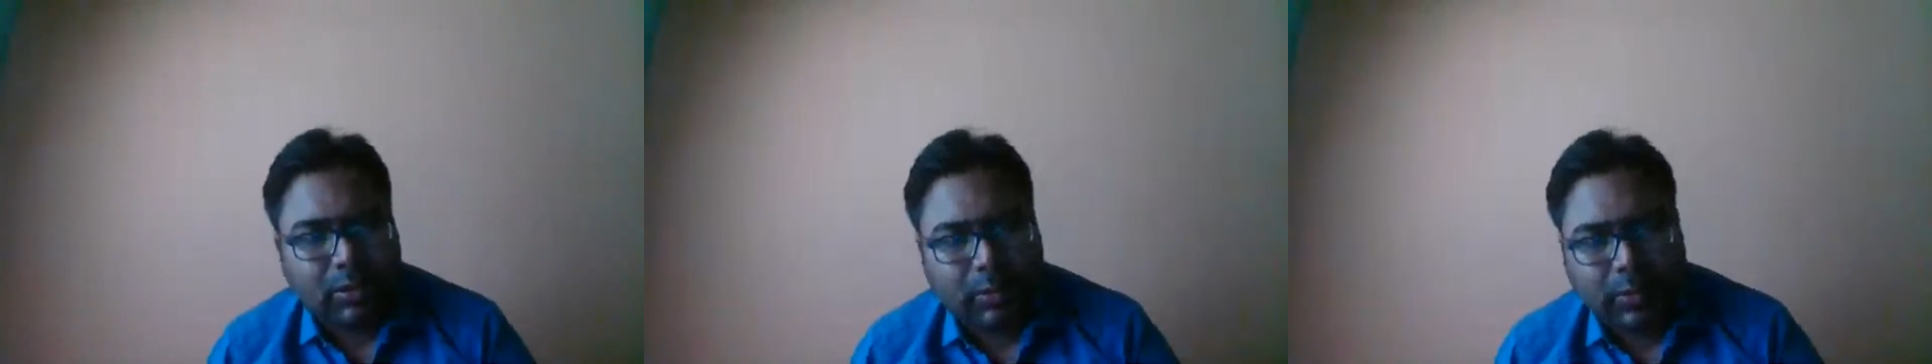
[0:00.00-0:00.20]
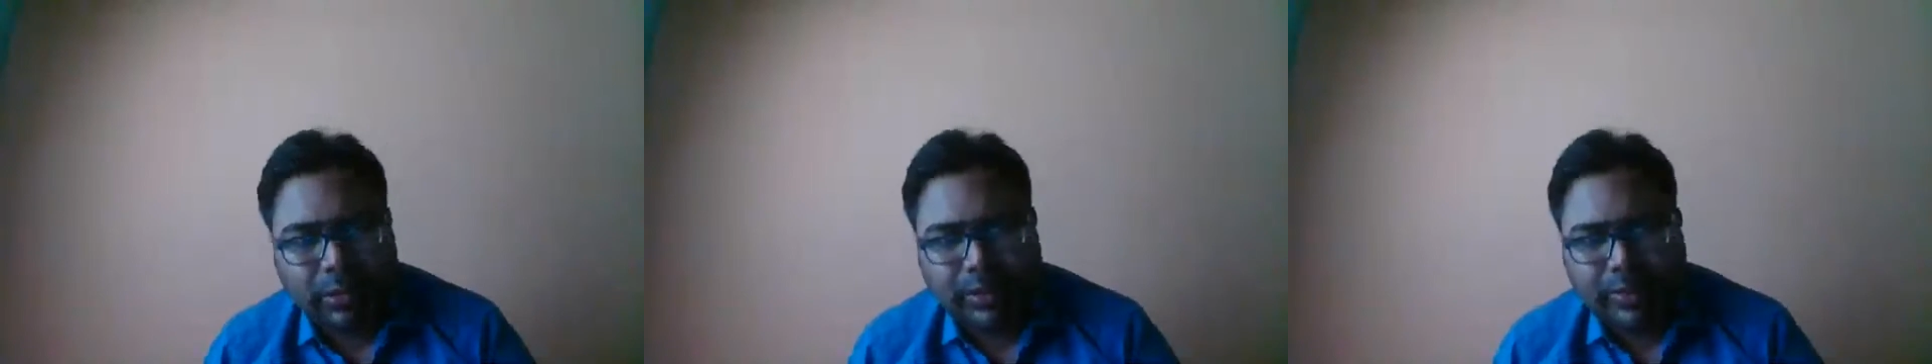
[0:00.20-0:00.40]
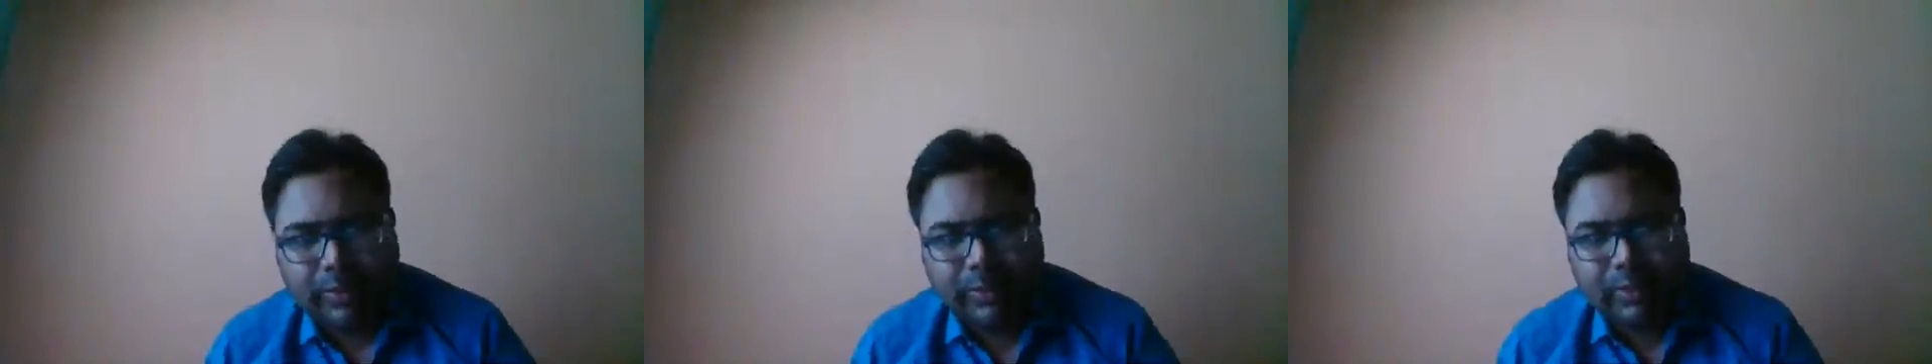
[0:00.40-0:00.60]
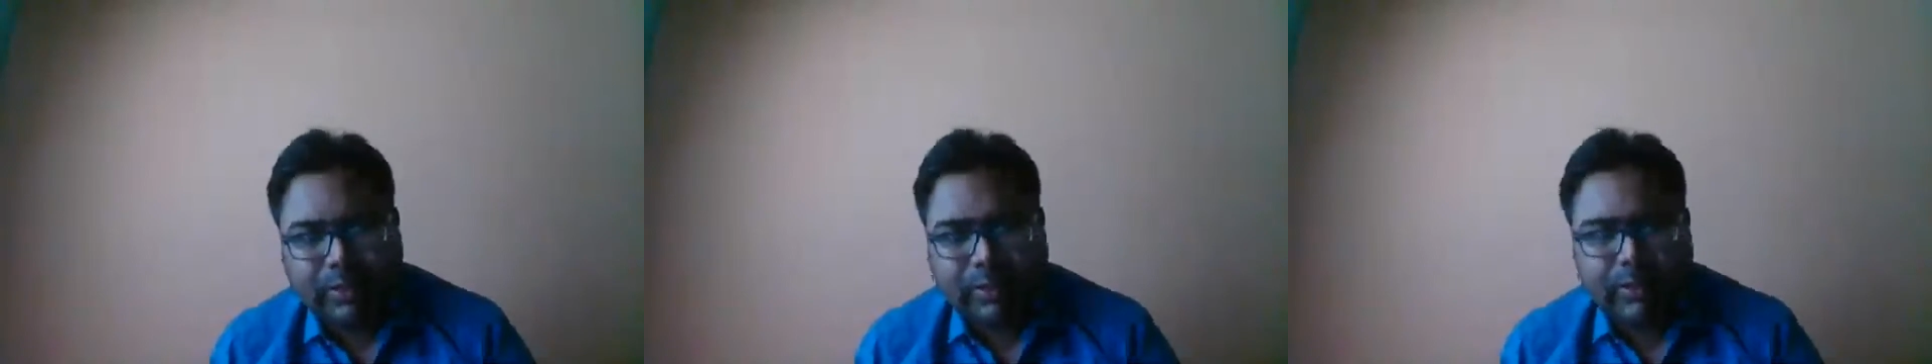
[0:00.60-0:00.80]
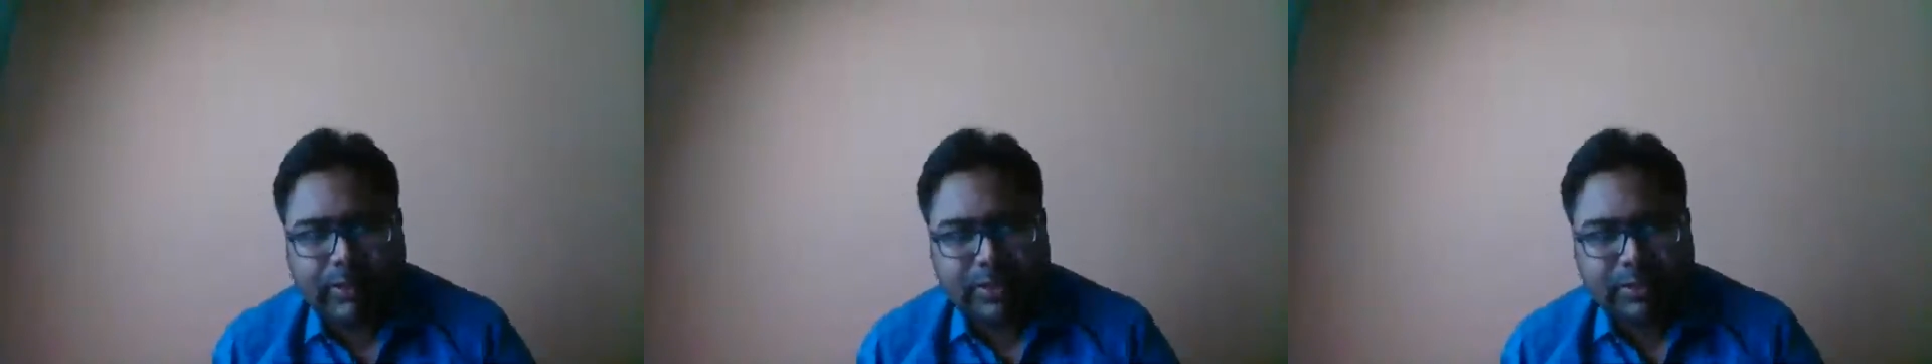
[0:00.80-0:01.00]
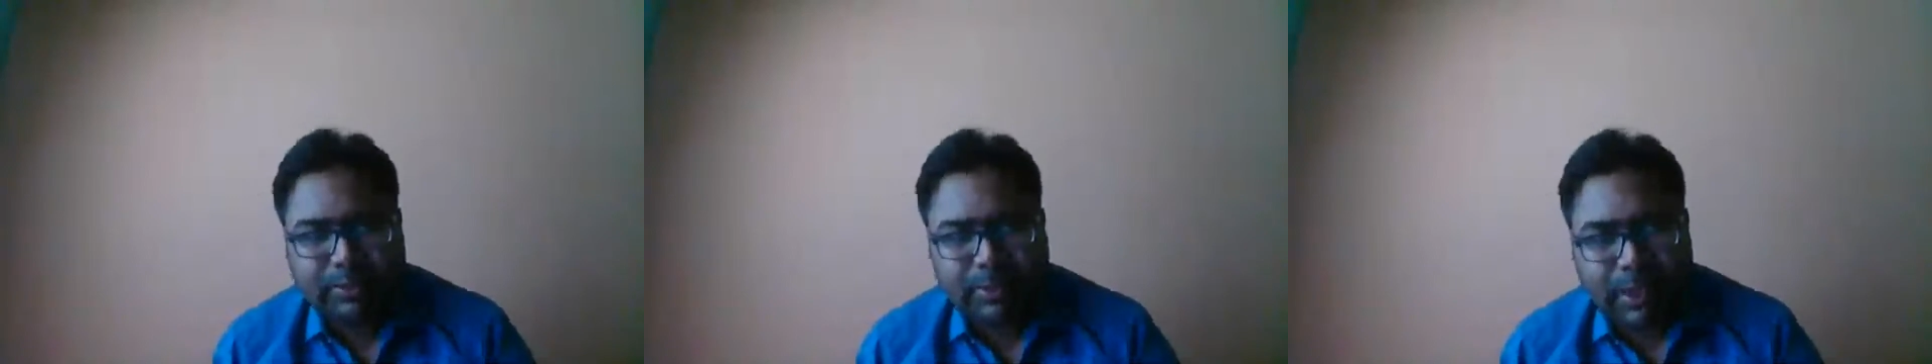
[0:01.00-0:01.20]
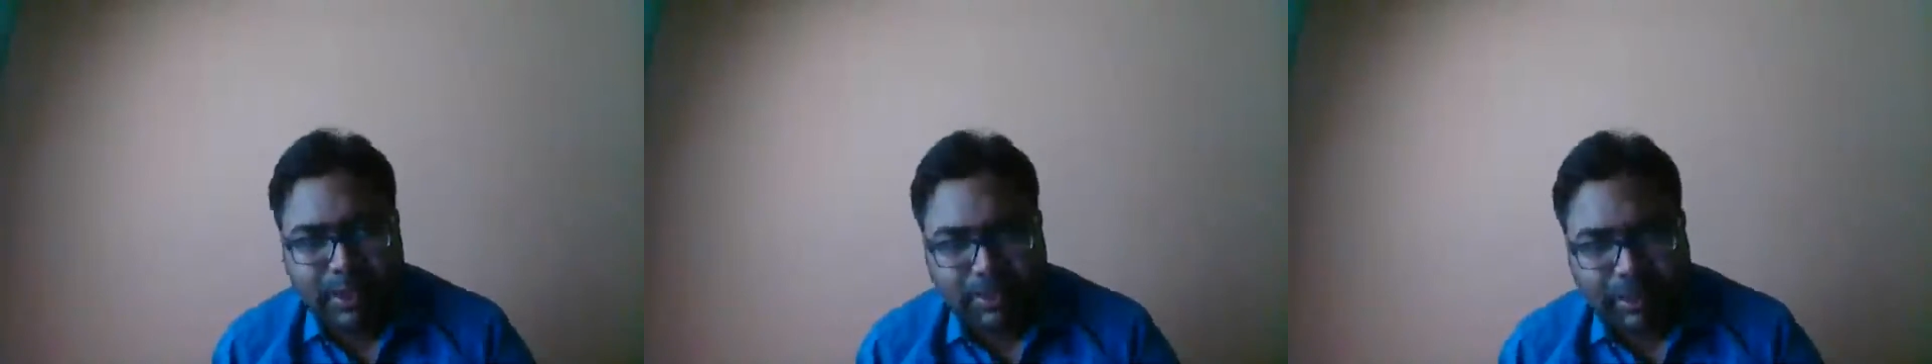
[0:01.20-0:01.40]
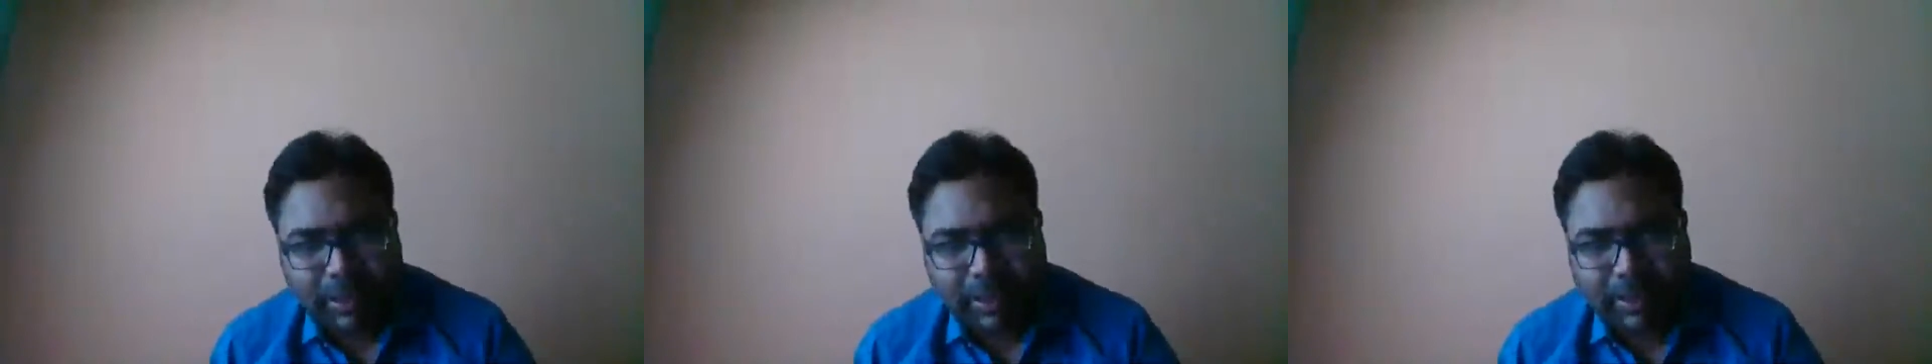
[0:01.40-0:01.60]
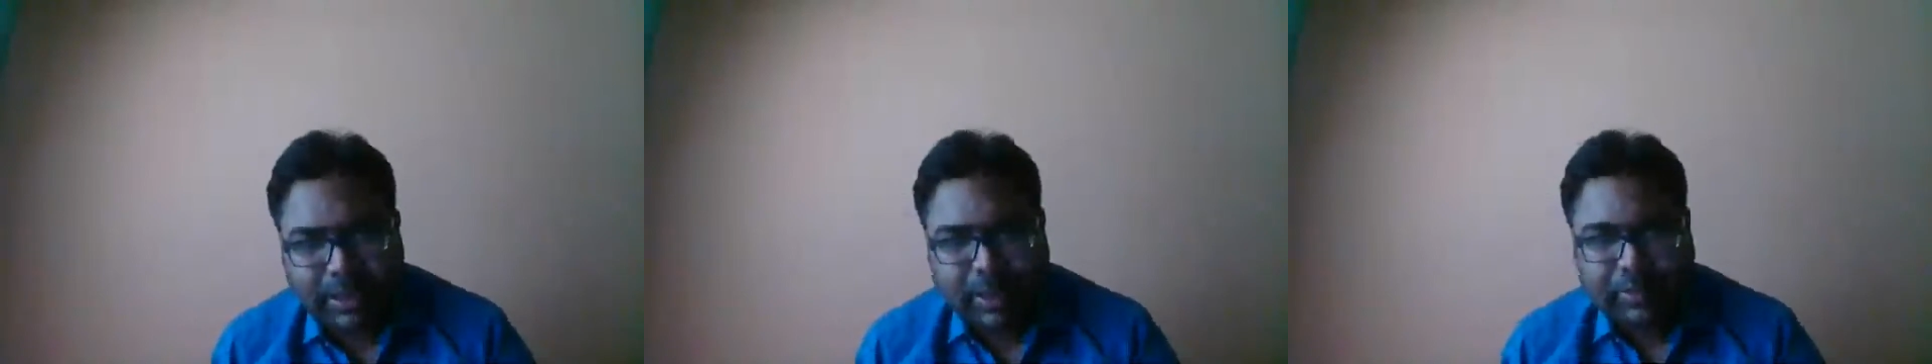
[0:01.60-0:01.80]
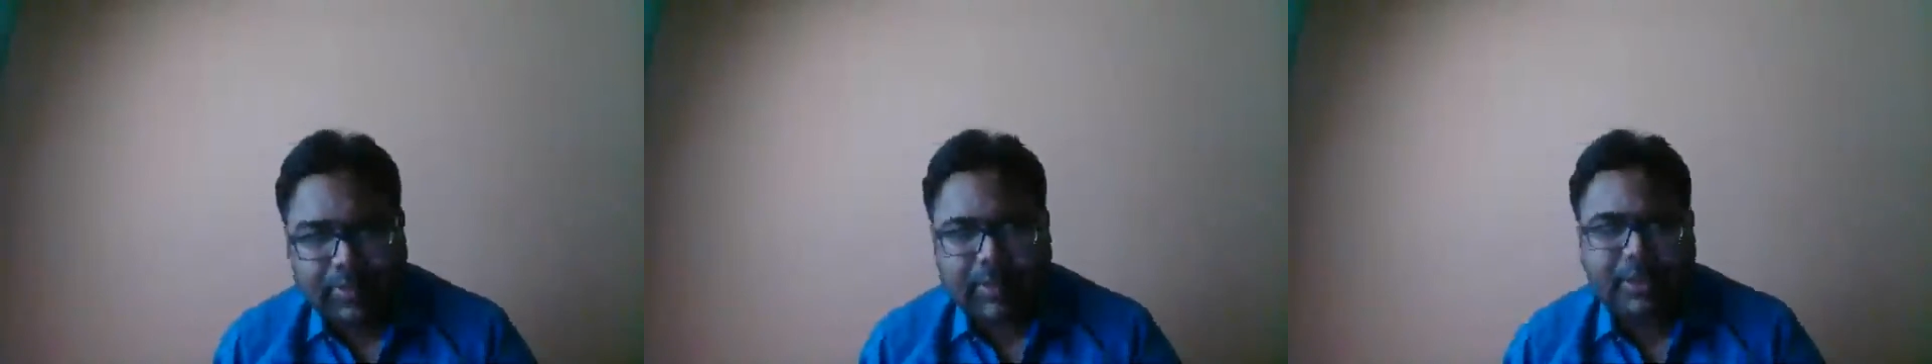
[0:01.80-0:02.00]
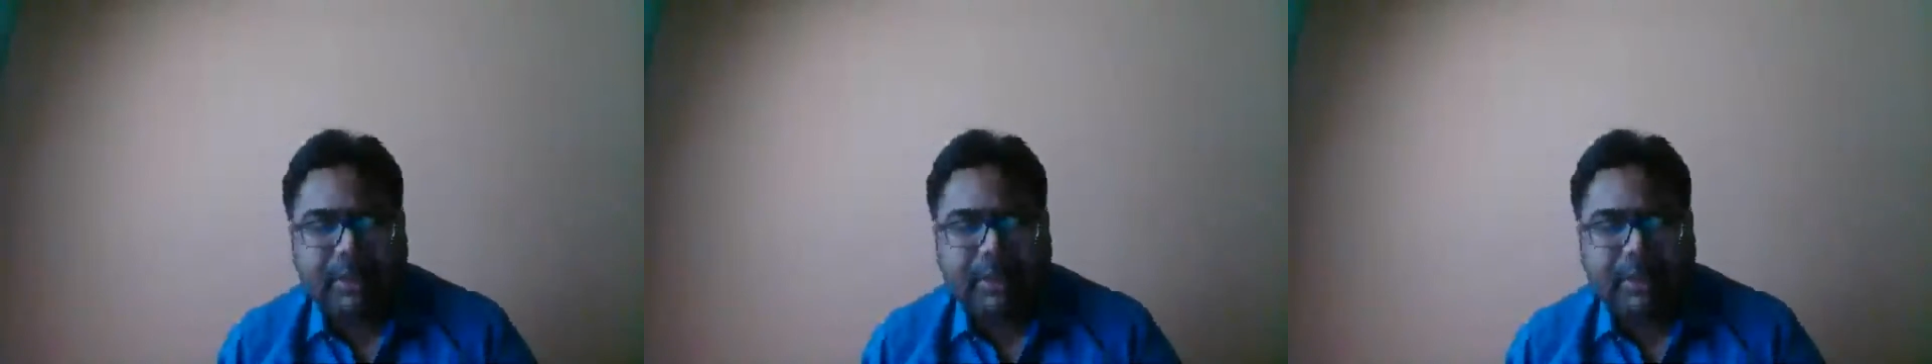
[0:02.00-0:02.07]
what is its primary task?